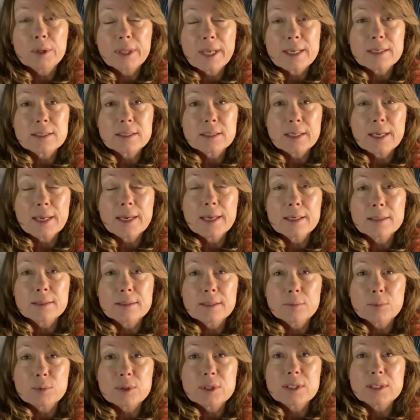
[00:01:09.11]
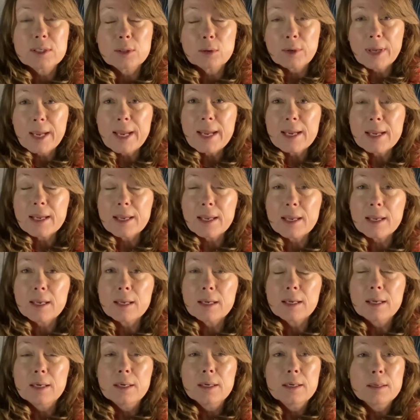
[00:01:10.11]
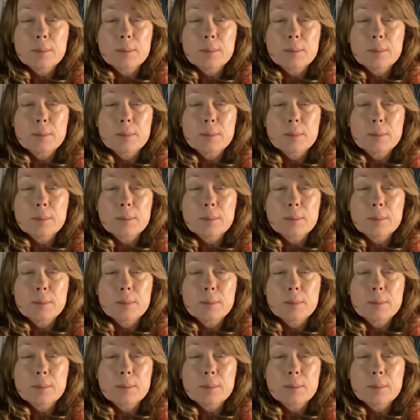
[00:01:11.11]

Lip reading: last night, it was still hanging,